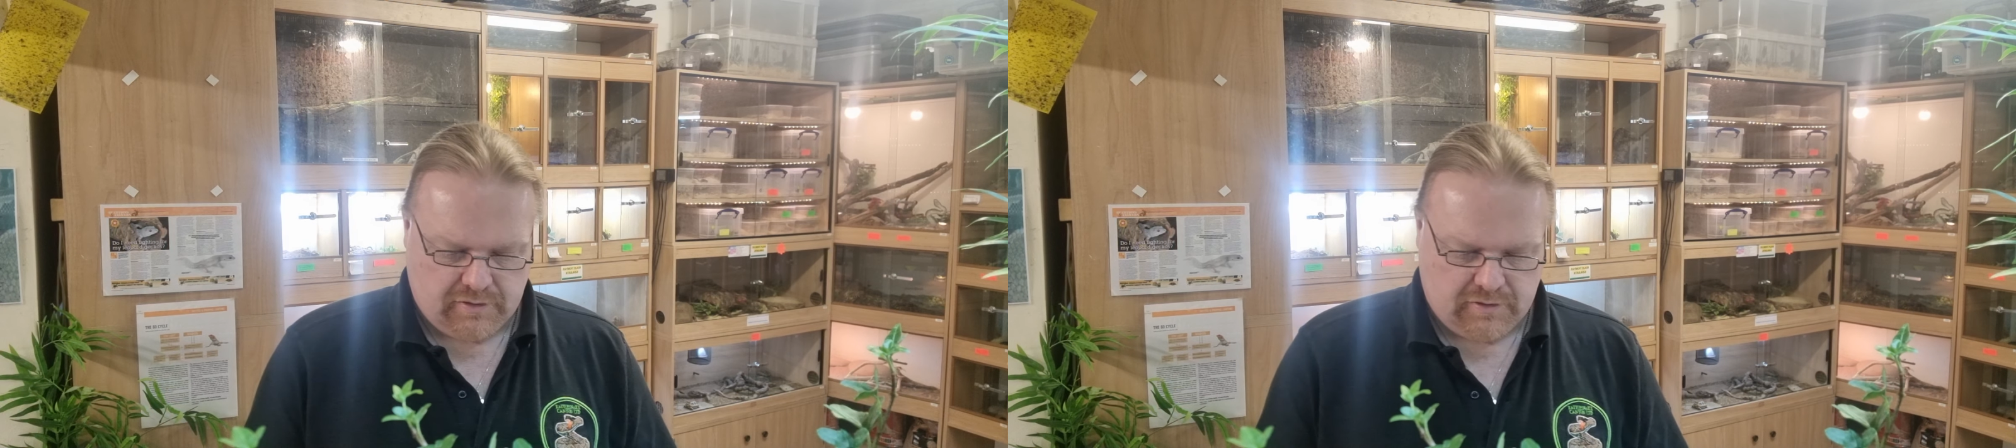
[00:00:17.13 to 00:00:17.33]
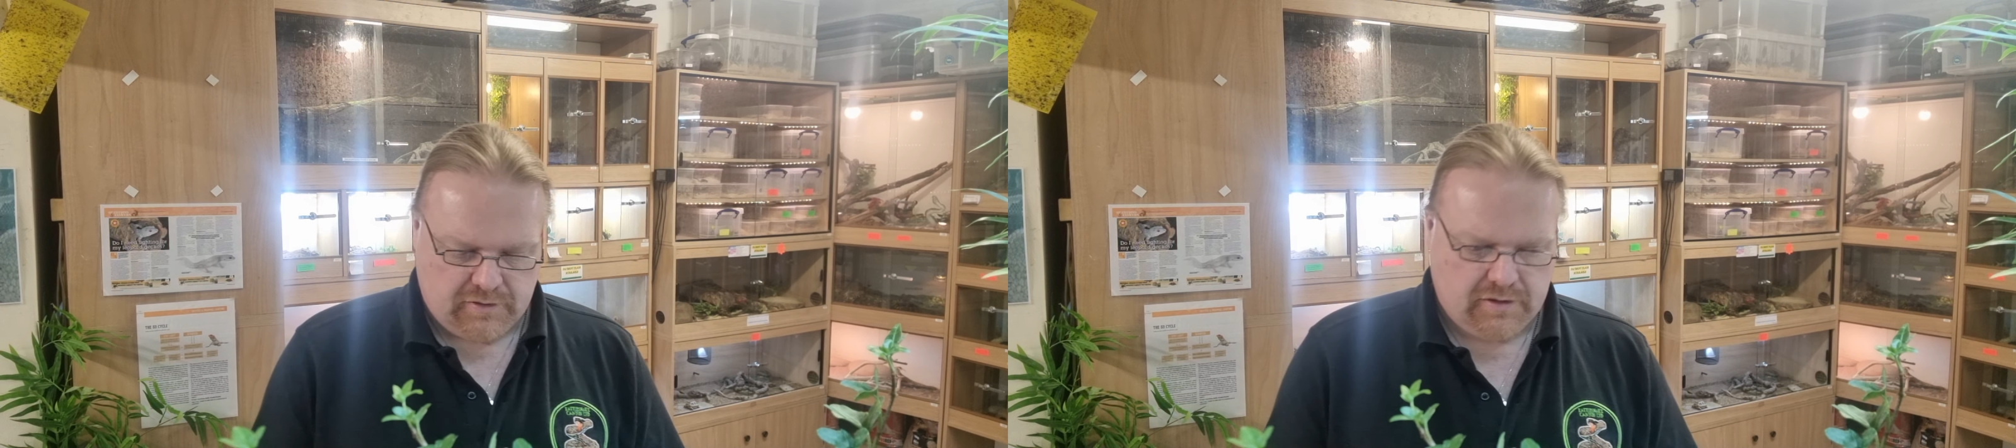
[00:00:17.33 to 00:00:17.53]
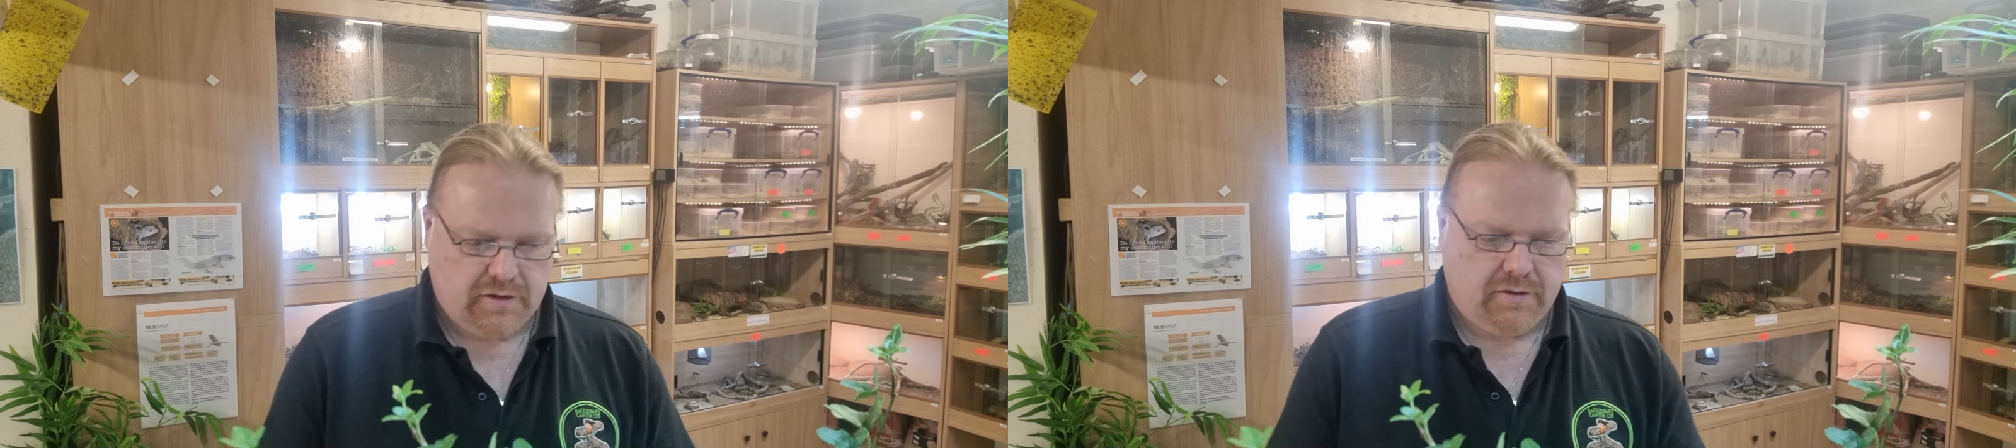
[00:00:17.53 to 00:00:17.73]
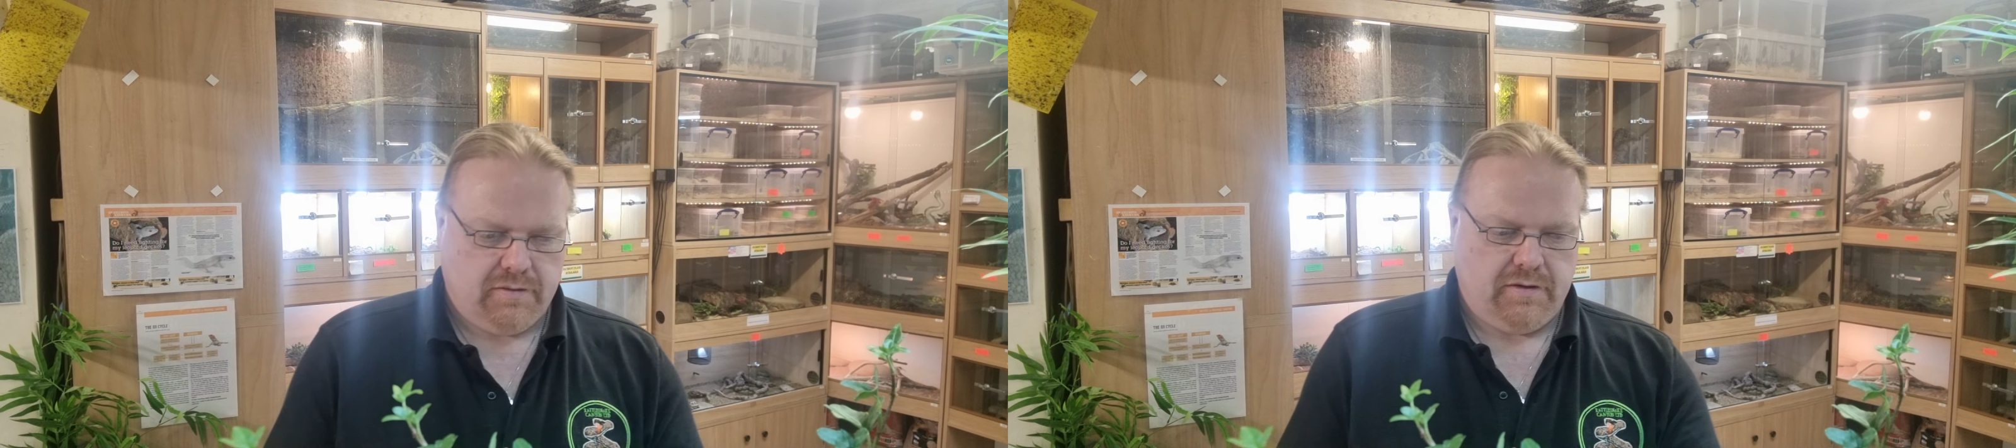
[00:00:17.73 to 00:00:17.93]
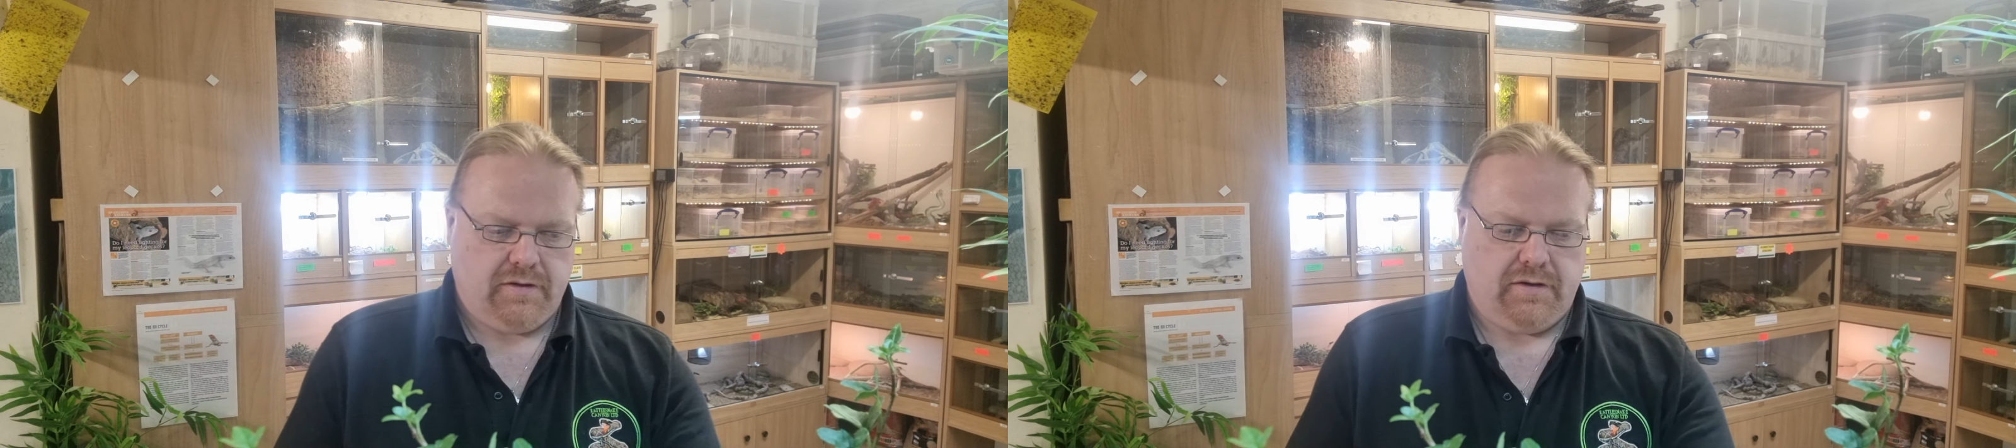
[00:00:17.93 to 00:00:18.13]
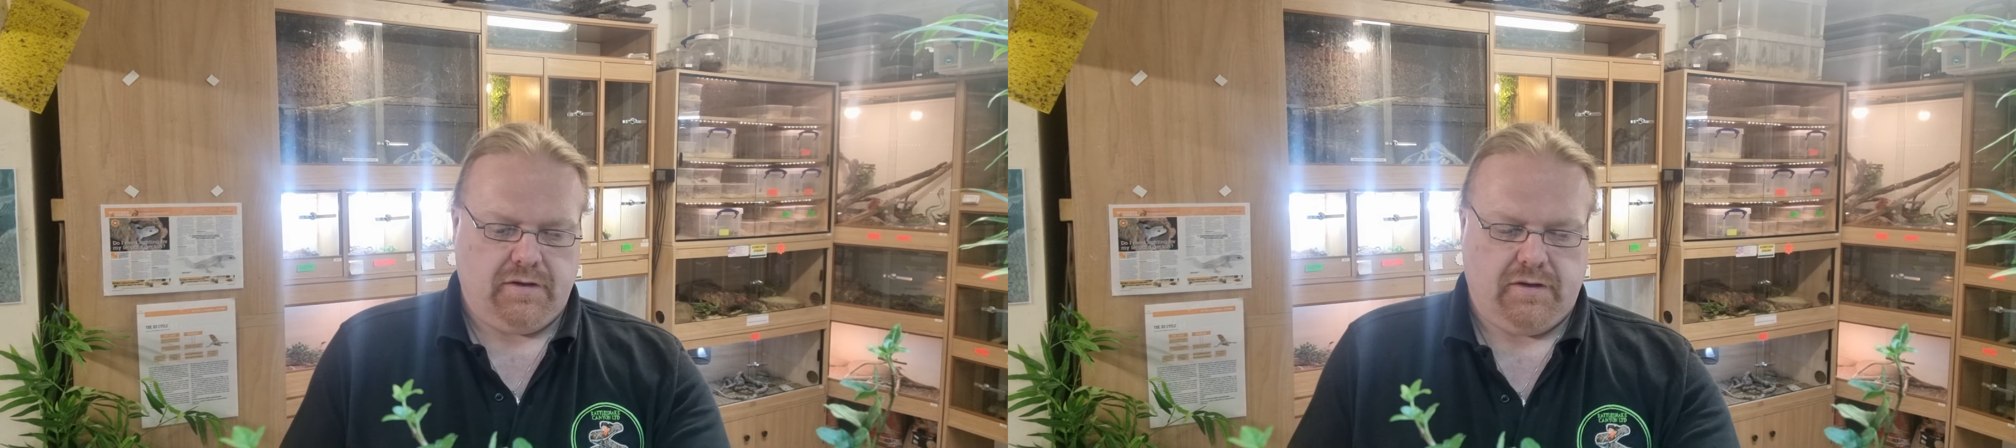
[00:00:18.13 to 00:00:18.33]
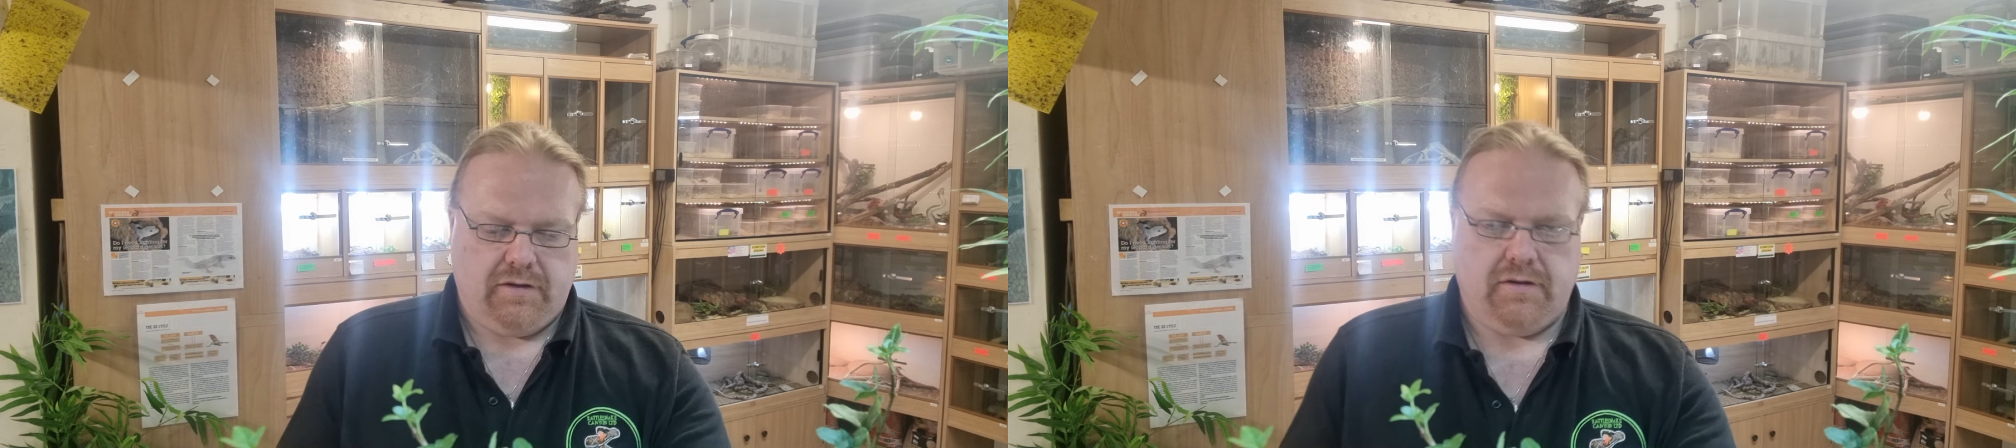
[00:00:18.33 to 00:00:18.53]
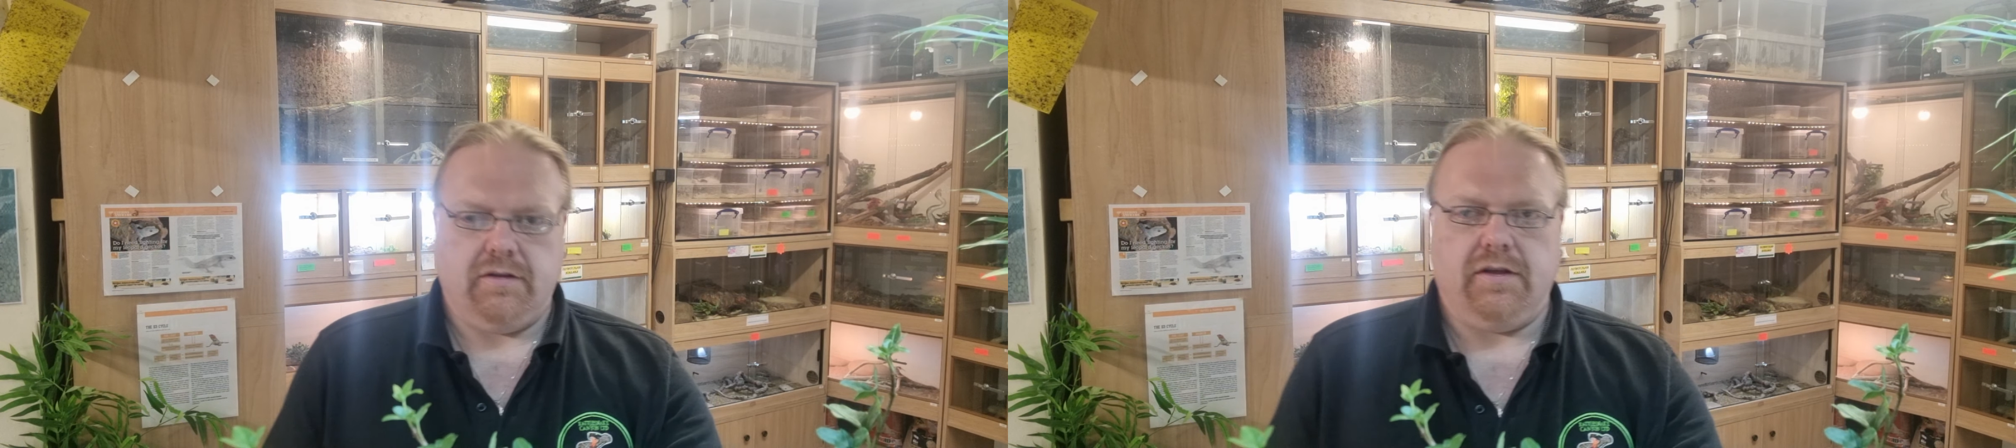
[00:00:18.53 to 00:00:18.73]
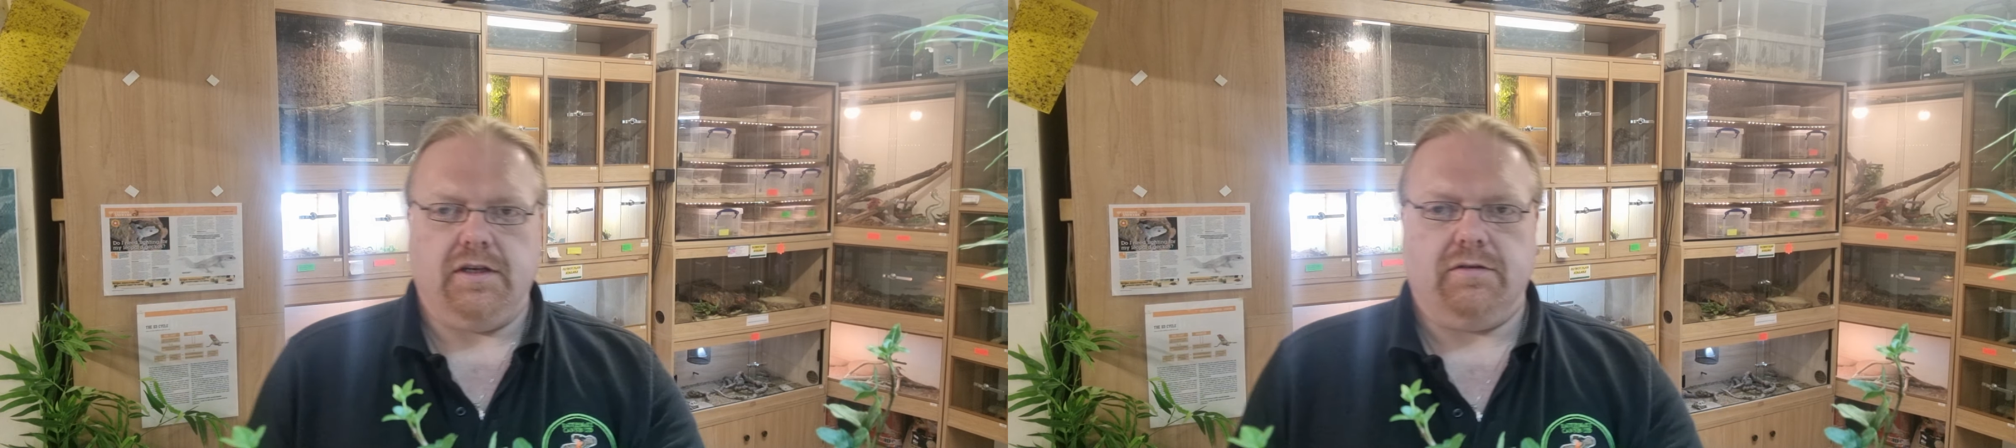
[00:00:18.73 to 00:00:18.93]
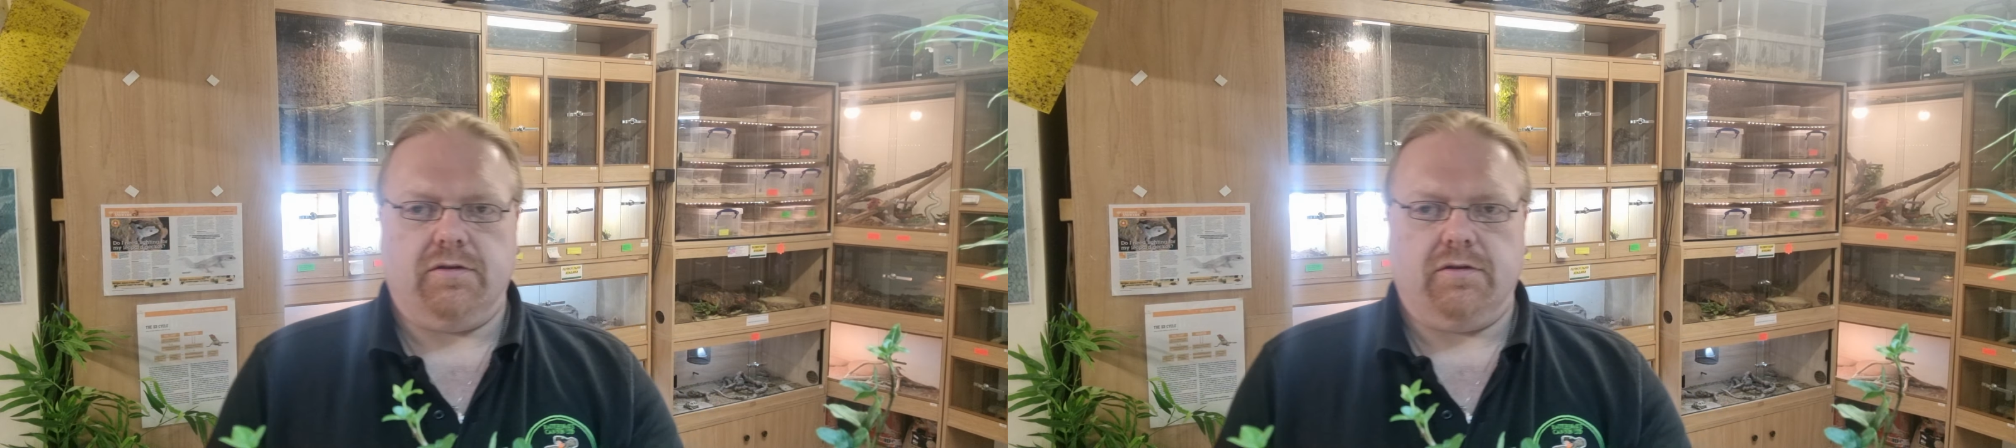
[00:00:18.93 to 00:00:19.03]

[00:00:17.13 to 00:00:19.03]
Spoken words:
So these